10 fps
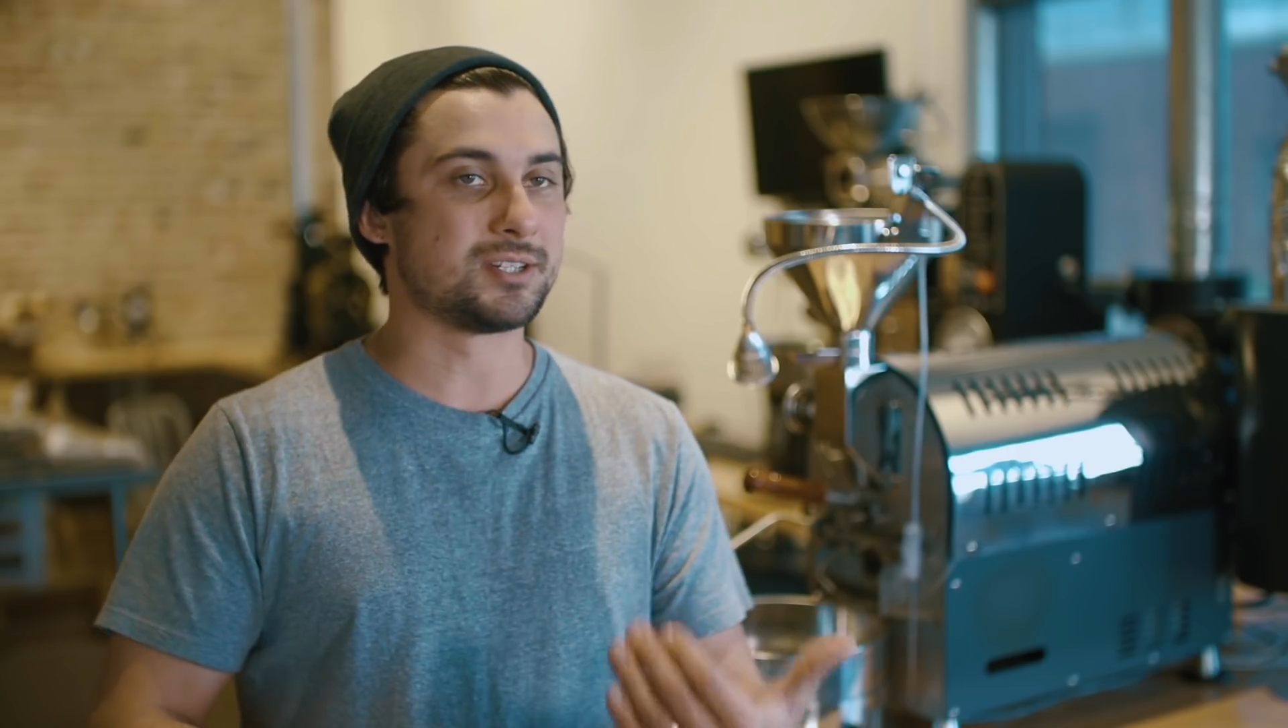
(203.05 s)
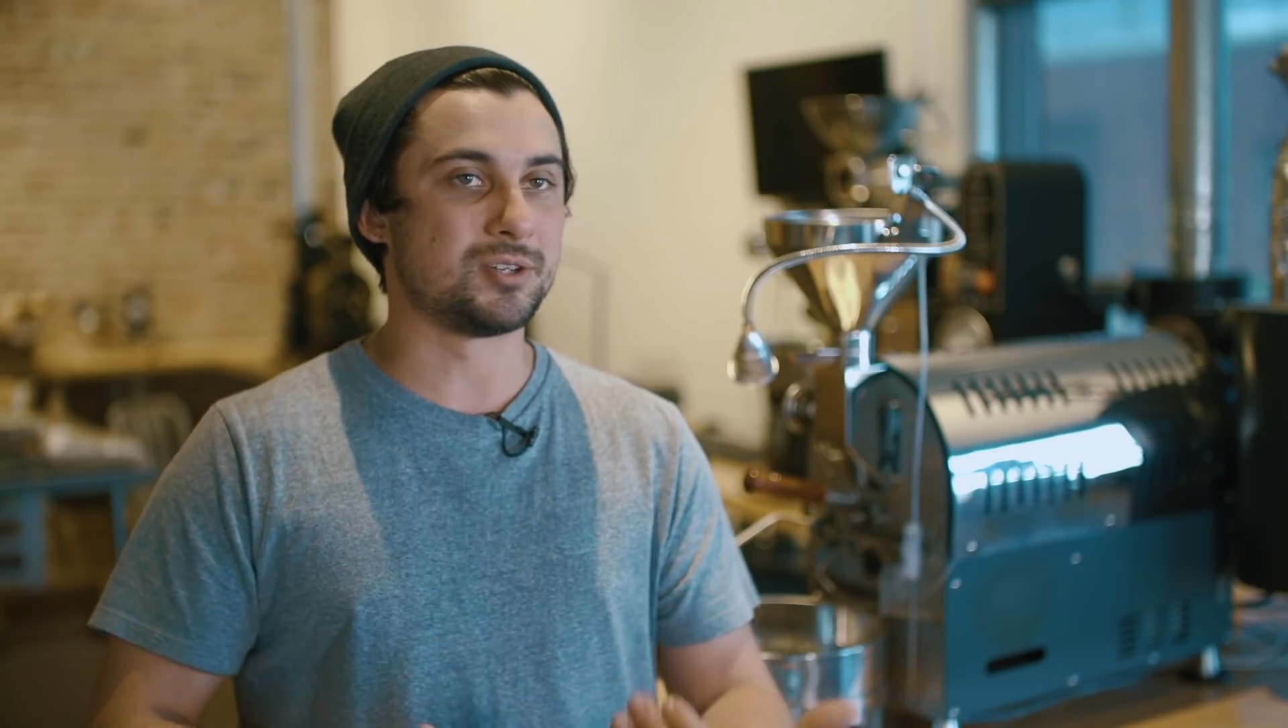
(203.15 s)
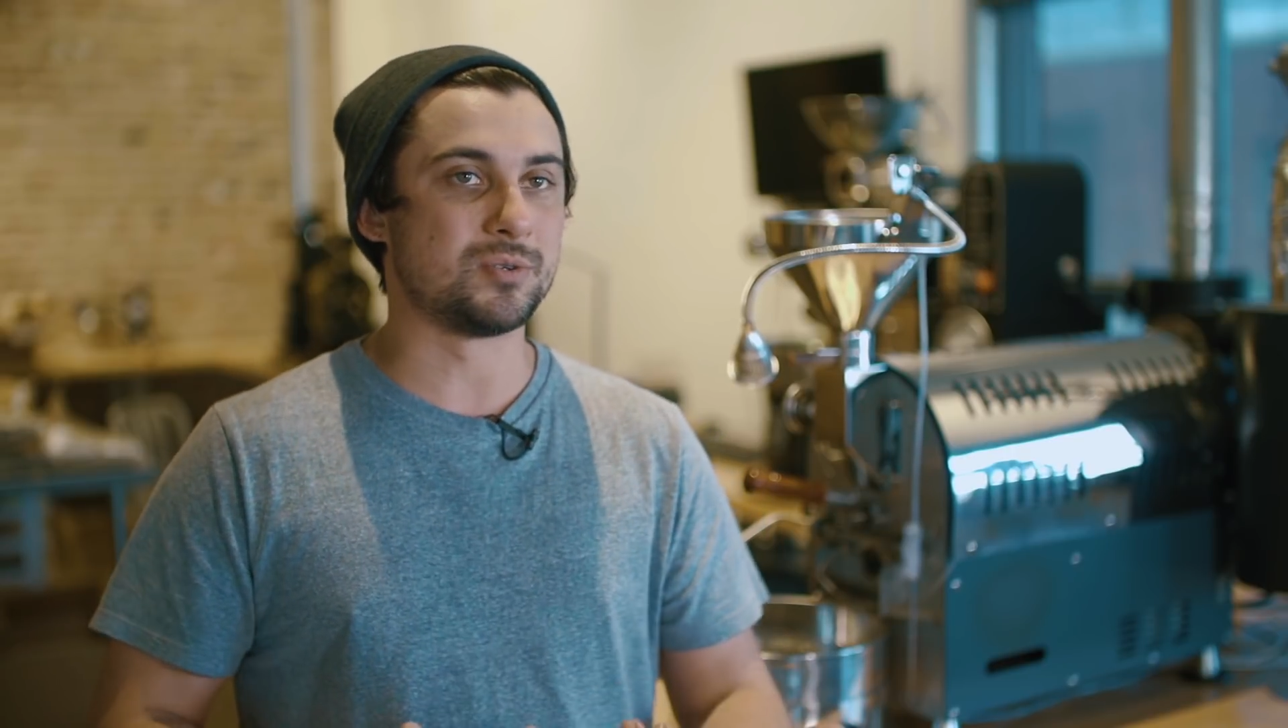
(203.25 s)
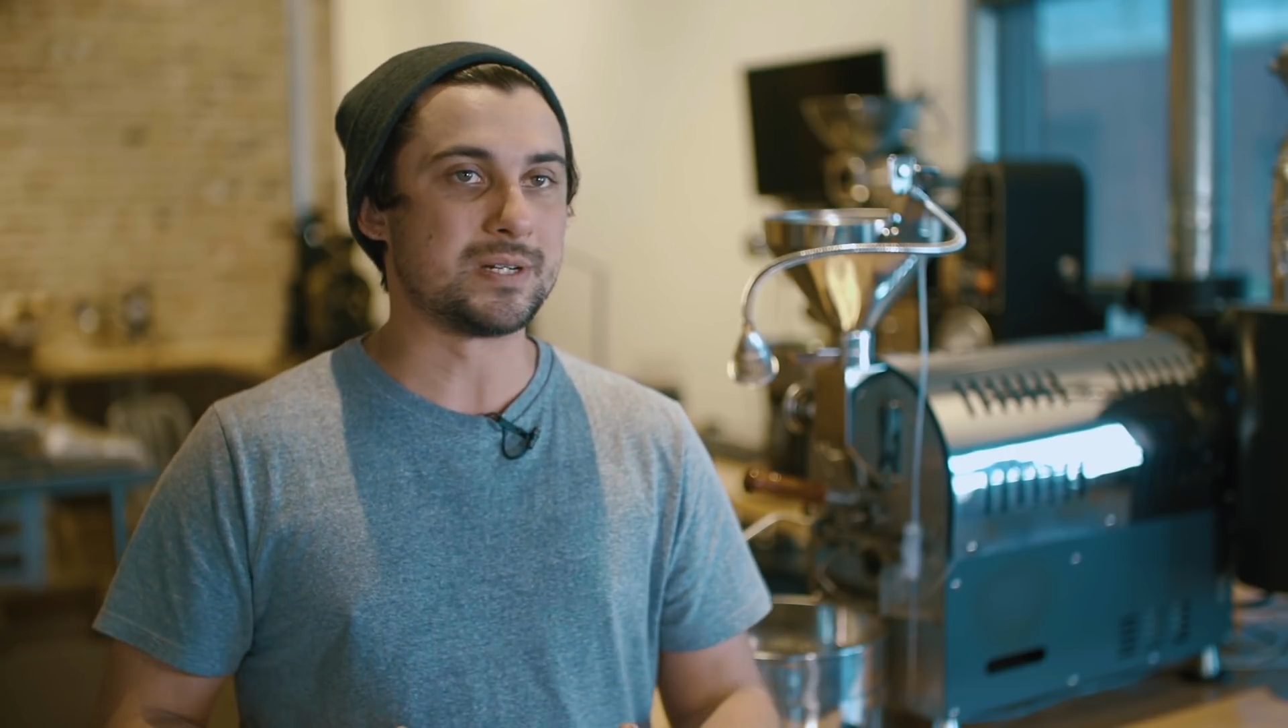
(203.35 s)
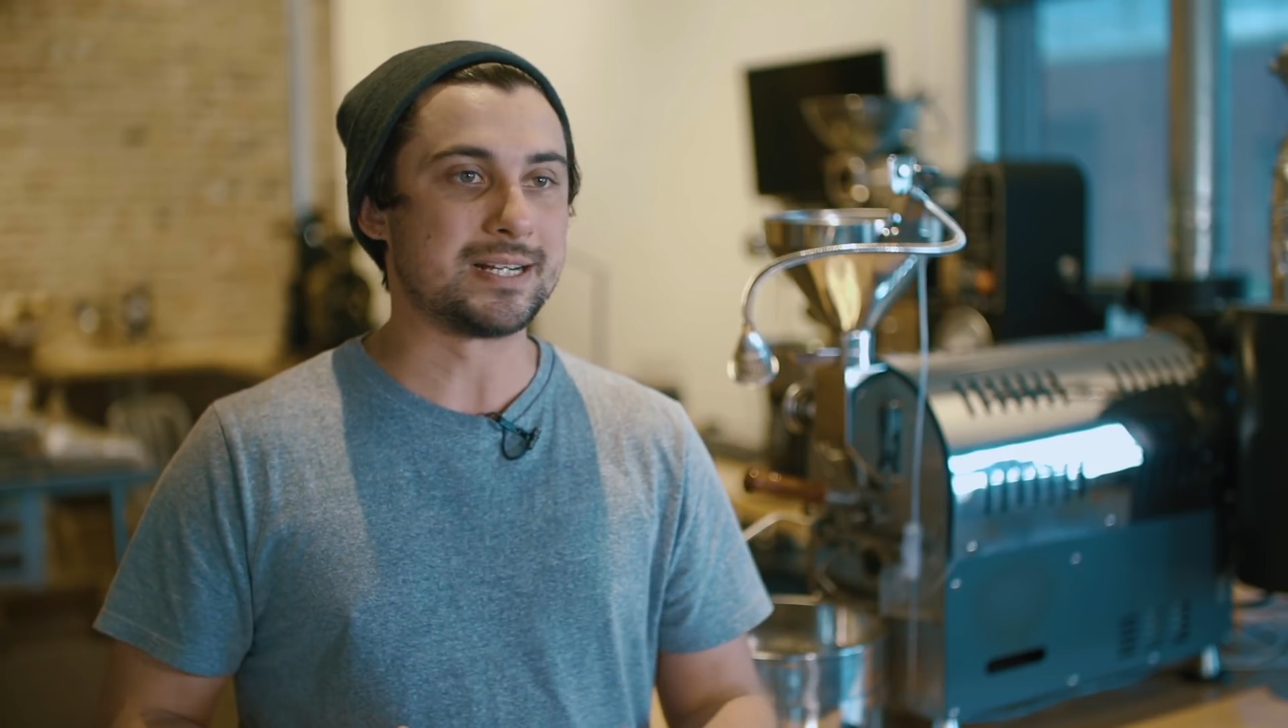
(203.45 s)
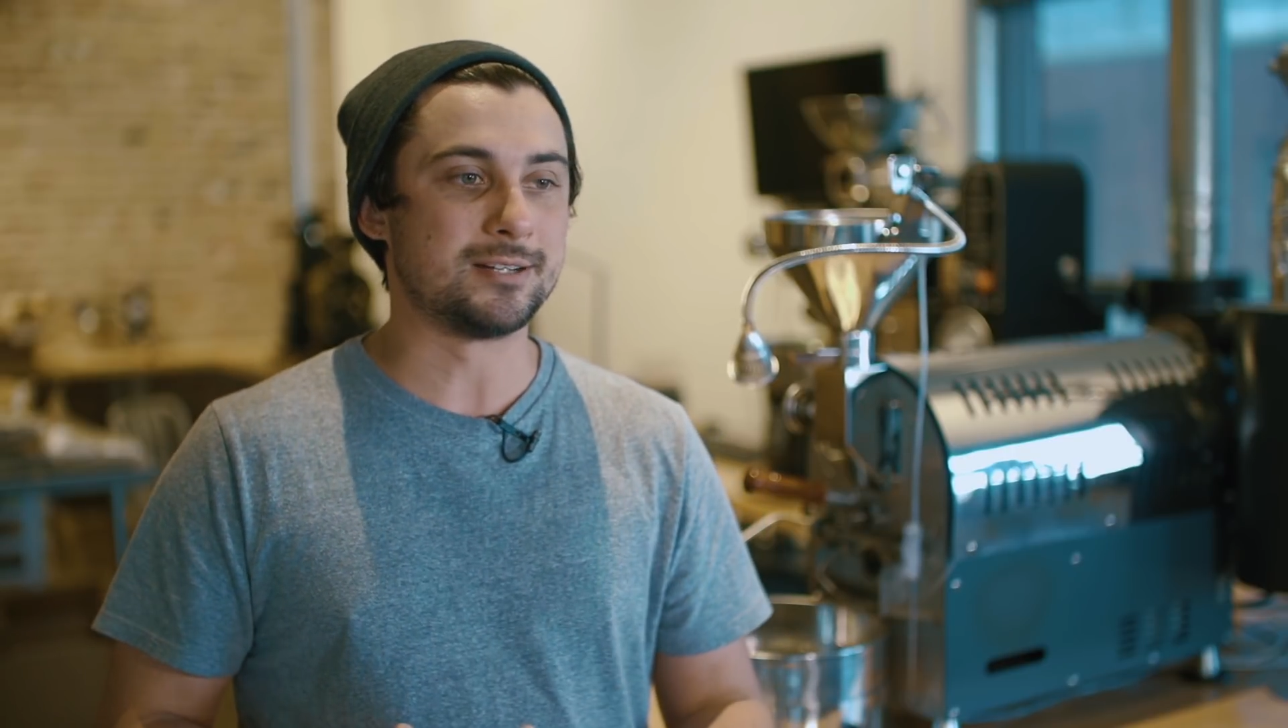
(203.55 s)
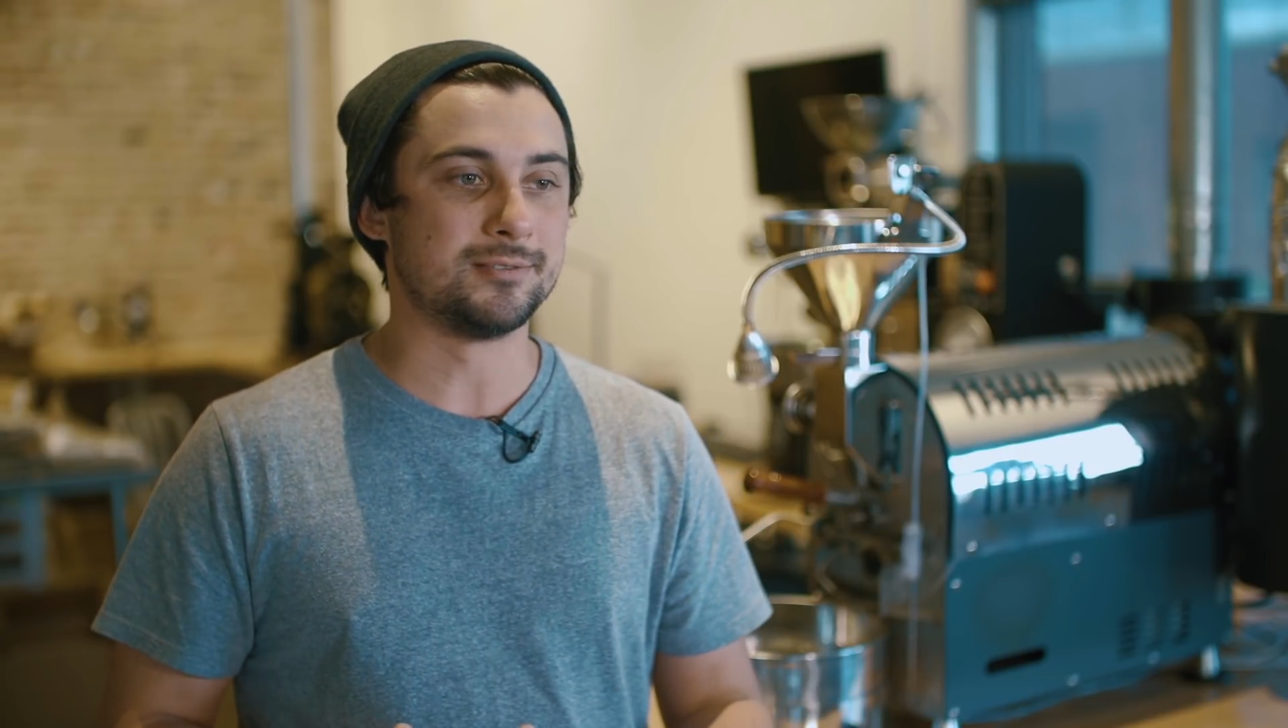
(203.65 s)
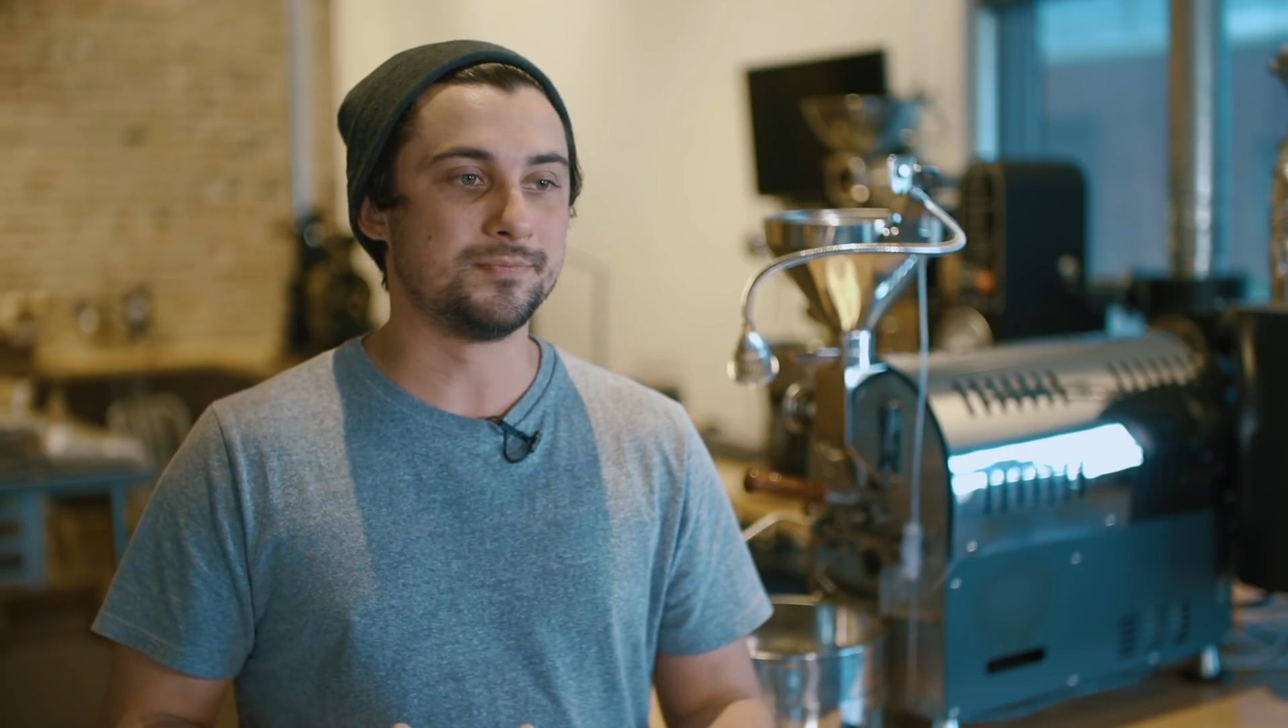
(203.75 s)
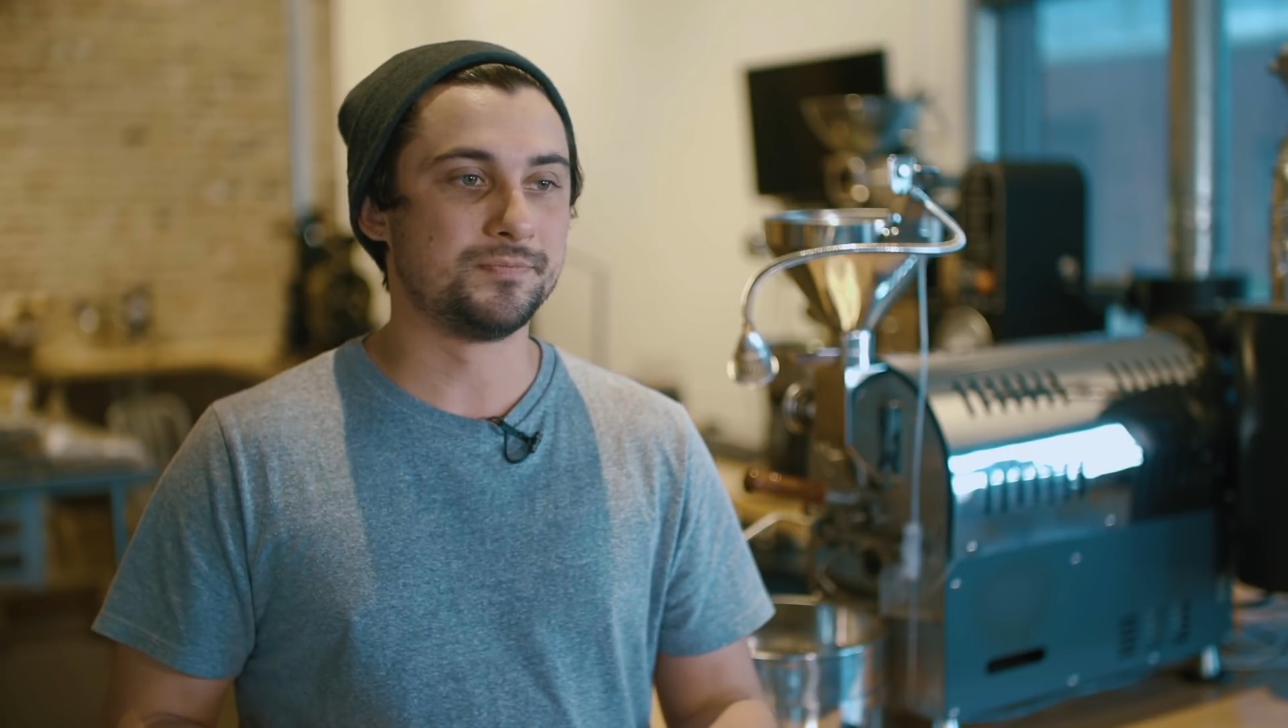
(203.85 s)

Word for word: to